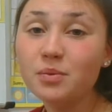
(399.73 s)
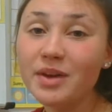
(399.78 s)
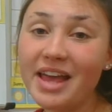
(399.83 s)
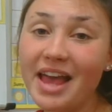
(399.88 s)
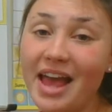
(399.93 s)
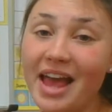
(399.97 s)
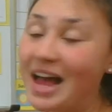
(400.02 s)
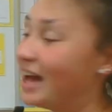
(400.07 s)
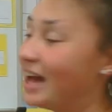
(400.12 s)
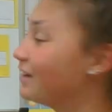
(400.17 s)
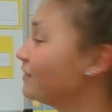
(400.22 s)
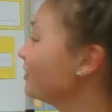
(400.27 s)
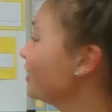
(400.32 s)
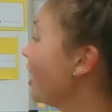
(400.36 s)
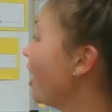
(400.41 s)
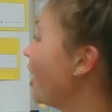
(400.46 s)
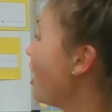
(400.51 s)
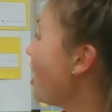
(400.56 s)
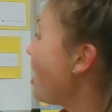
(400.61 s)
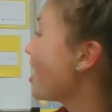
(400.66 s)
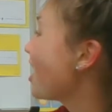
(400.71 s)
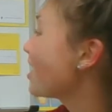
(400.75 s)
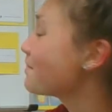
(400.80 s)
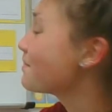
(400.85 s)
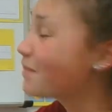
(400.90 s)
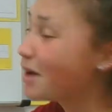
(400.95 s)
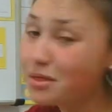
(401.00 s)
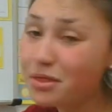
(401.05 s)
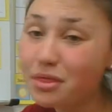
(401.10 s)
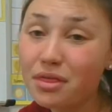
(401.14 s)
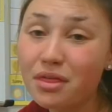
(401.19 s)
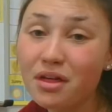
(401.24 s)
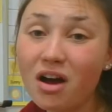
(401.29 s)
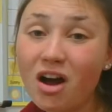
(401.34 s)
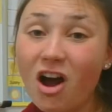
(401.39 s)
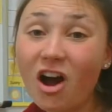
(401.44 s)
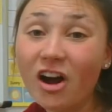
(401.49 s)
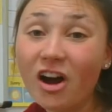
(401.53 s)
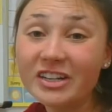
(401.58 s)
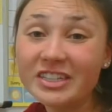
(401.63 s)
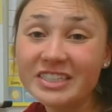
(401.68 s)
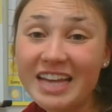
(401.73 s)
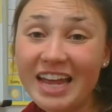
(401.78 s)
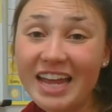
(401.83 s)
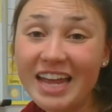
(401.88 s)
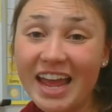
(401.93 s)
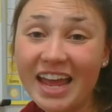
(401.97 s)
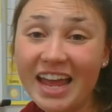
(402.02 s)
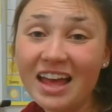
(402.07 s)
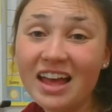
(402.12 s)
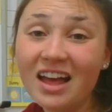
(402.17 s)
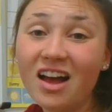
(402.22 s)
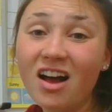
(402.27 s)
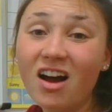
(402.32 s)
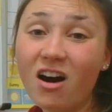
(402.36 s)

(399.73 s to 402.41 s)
we have our month, our day,